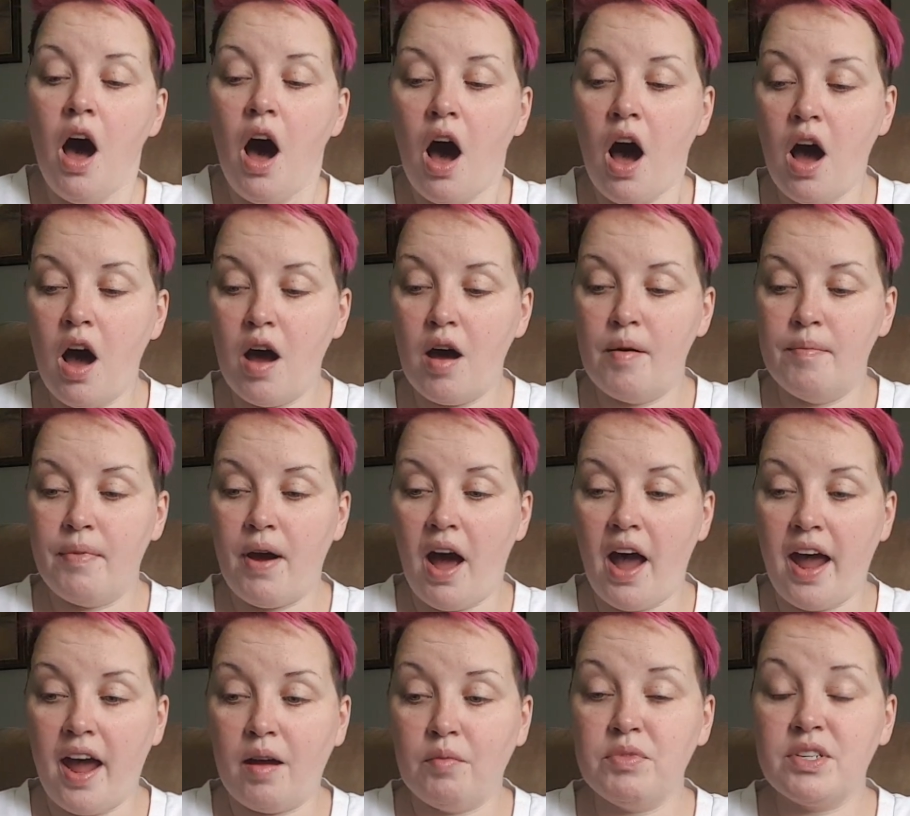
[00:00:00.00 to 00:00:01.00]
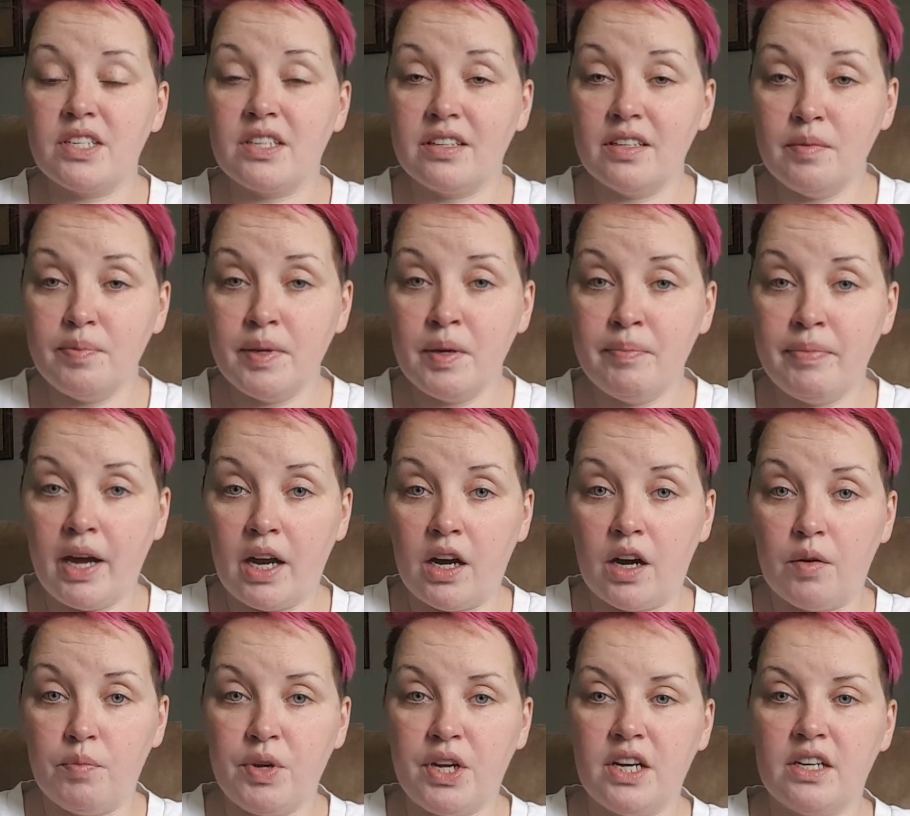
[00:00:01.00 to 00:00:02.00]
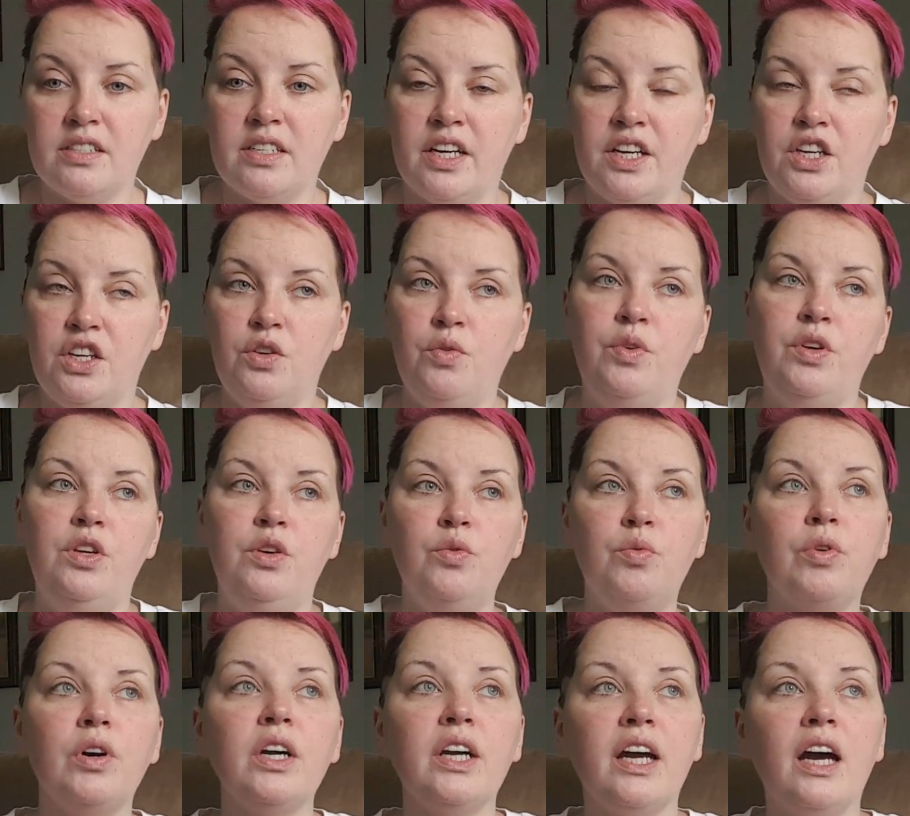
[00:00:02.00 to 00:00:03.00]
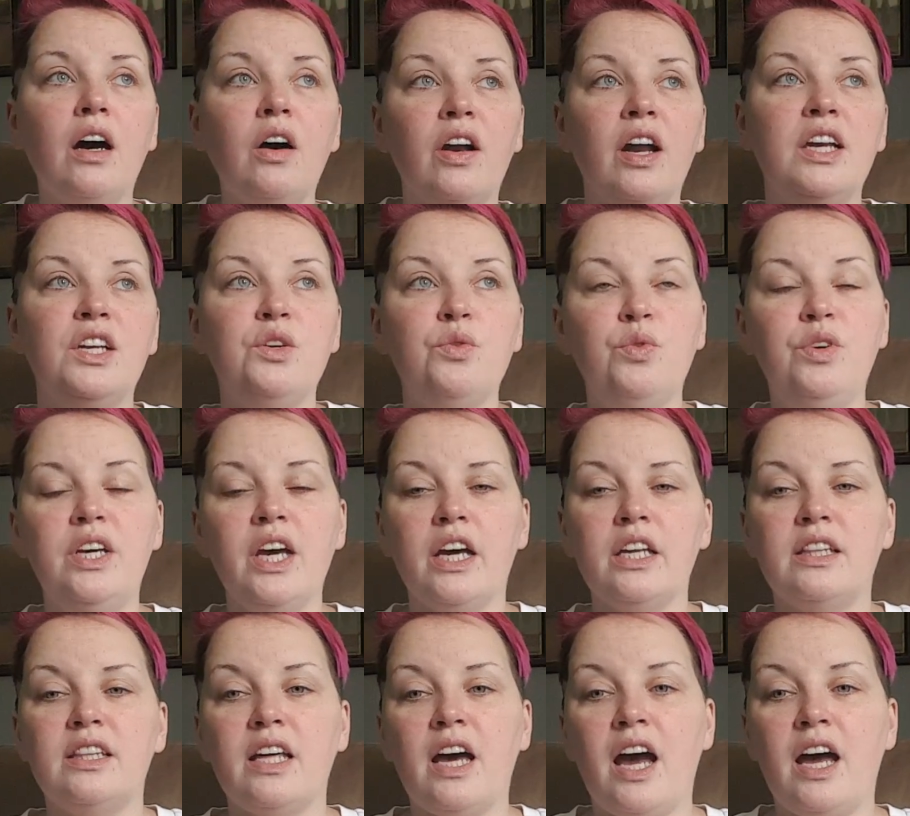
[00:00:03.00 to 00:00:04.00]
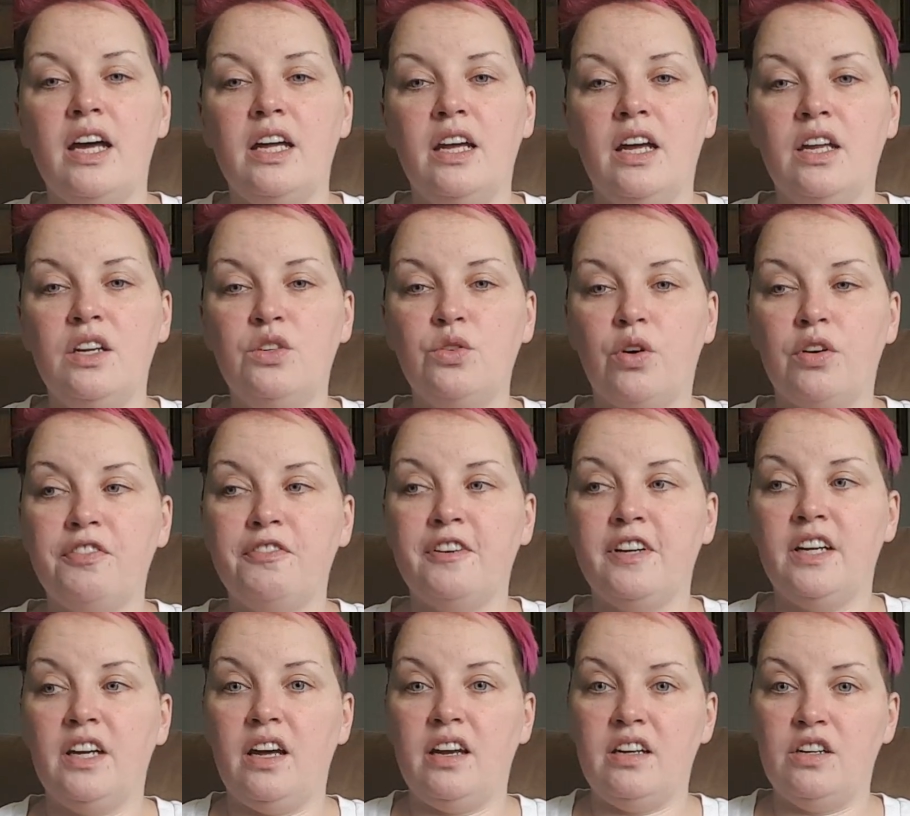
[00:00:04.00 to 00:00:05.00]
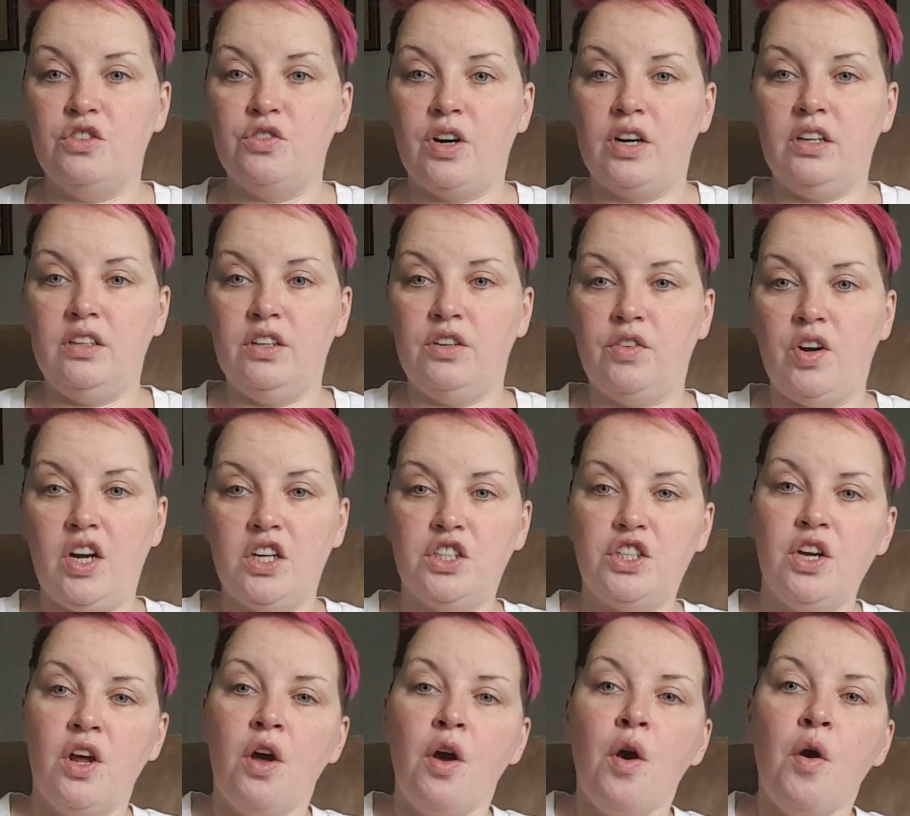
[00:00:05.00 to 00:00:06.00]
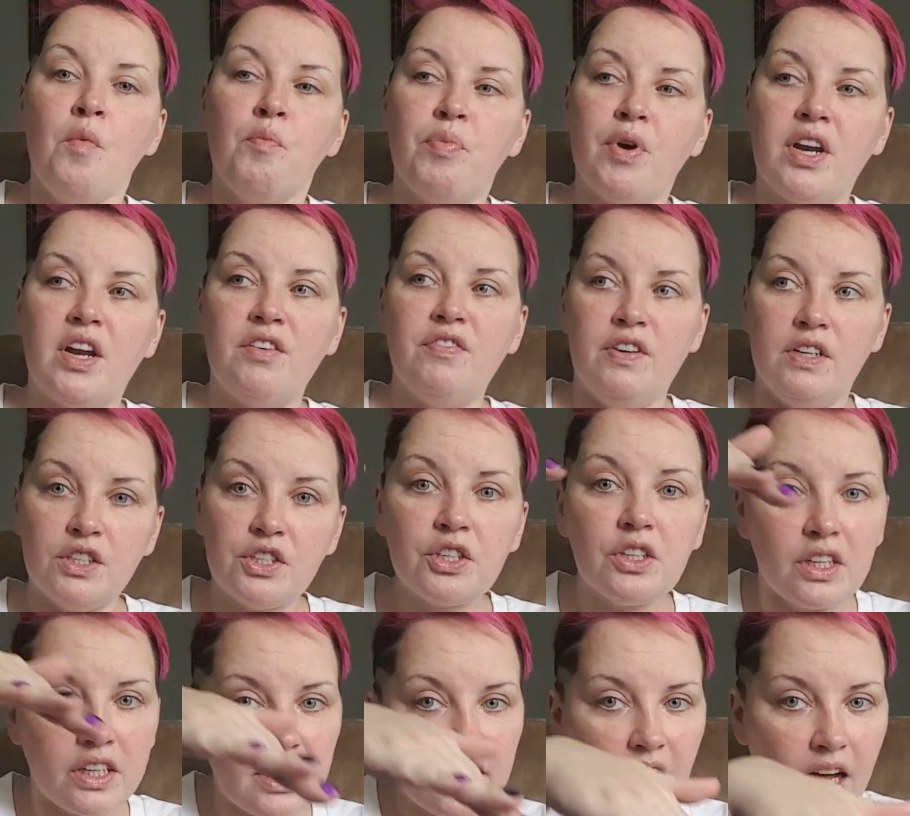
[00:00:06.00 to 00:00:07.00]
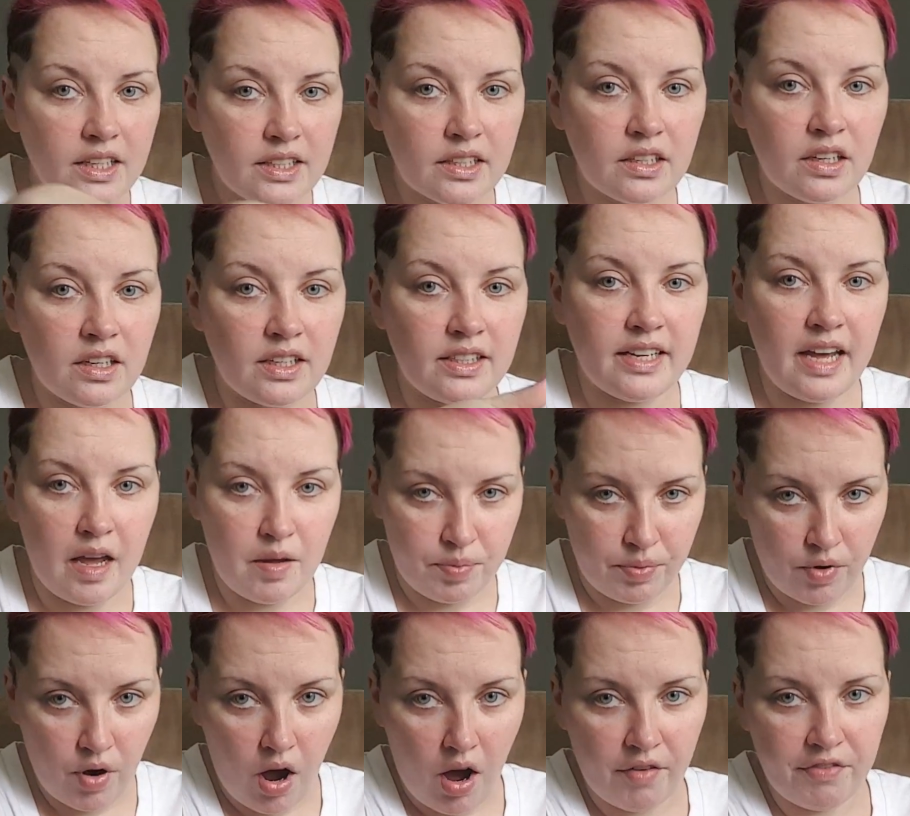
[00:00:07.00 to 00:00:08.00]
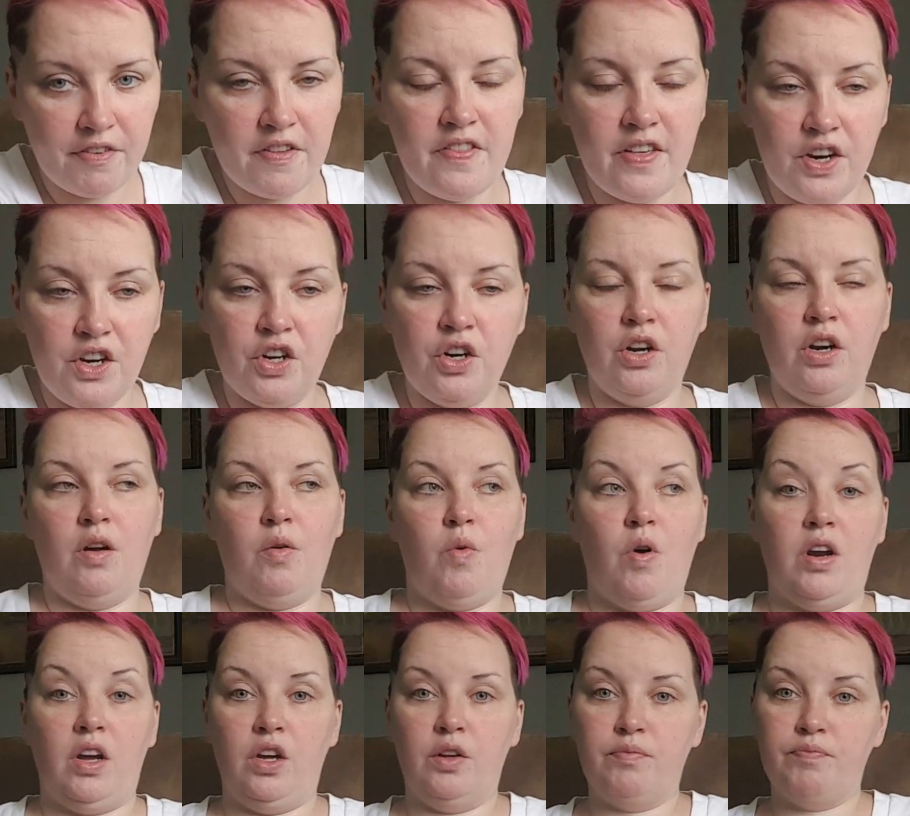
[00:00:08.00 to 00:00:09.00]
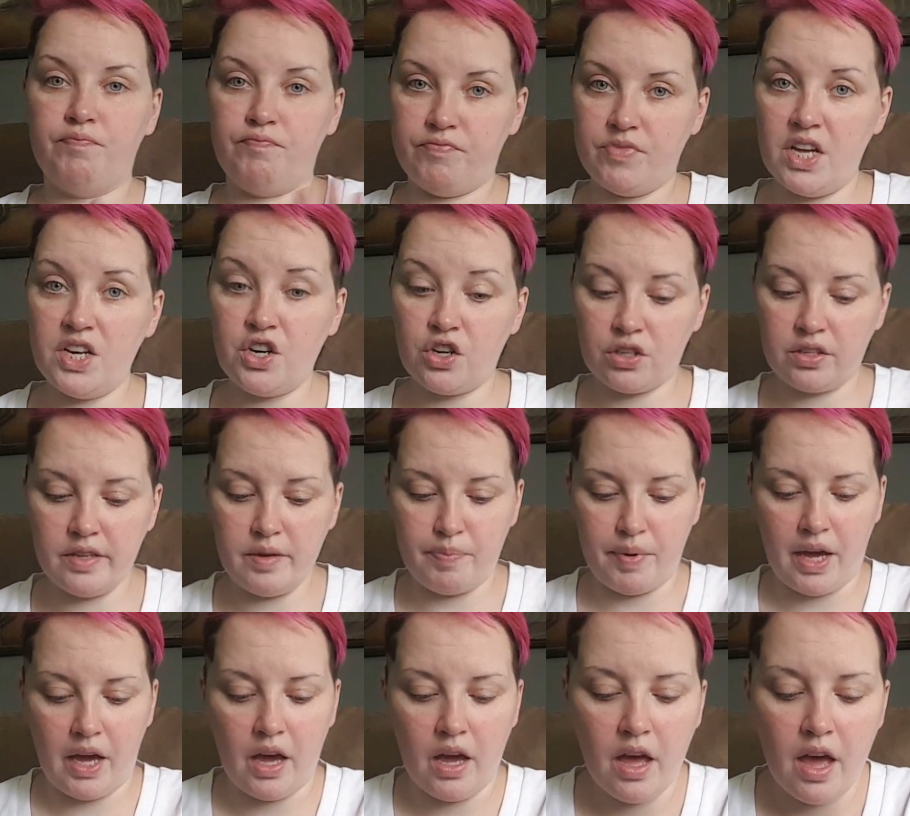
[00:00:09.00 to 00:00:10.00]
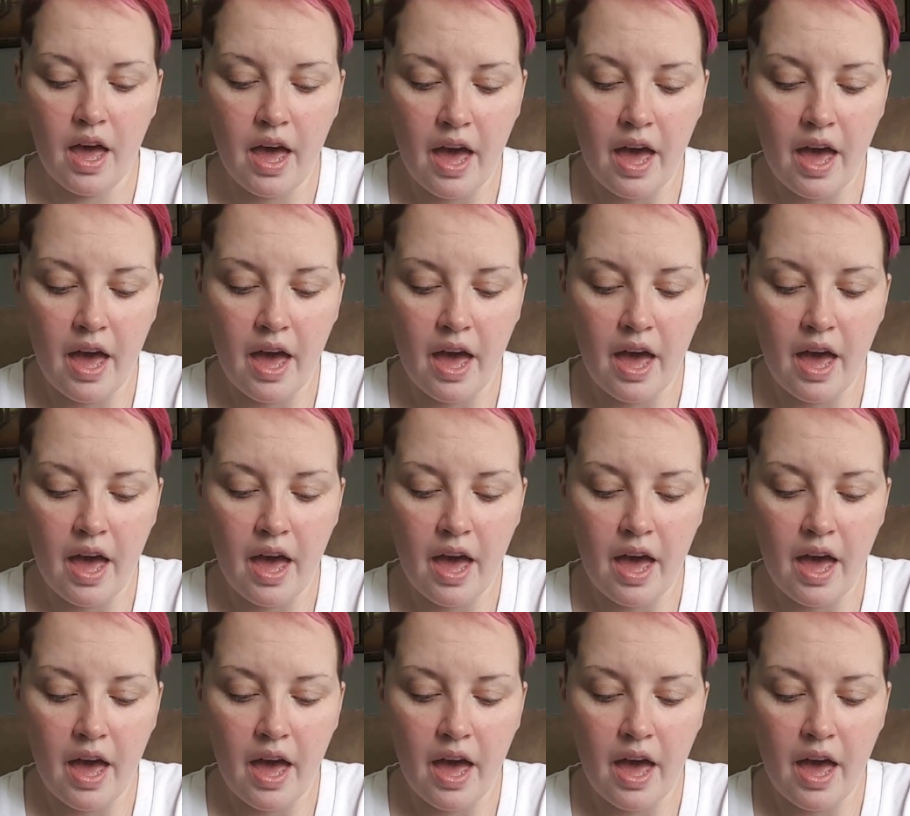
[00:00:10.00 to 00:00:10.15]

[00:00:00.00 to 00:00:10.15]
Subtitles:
I am sleeping better because, like, you work out and you get that endorphin and adrenaline rush, but eventually that's gonna taper off and then you're gonna wanna, then you're sleepy.